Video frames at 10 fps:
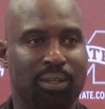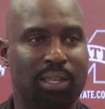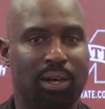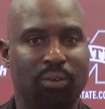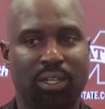
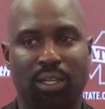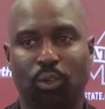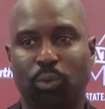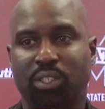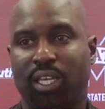down in
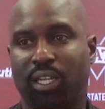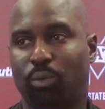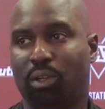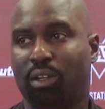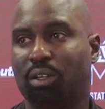Louisiana,
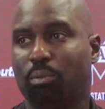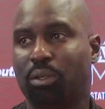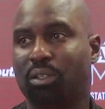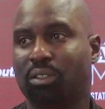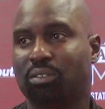we're looking to
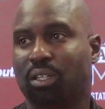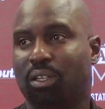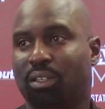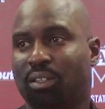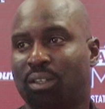put this,
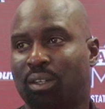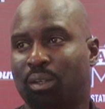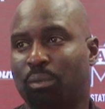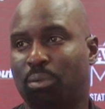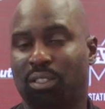
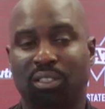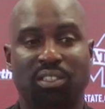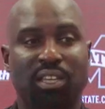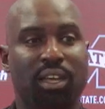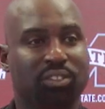put it to the
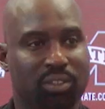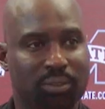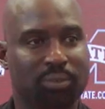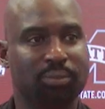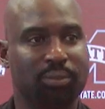test,
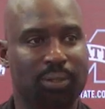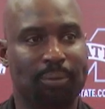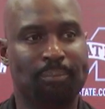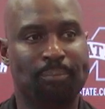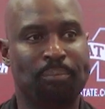okay?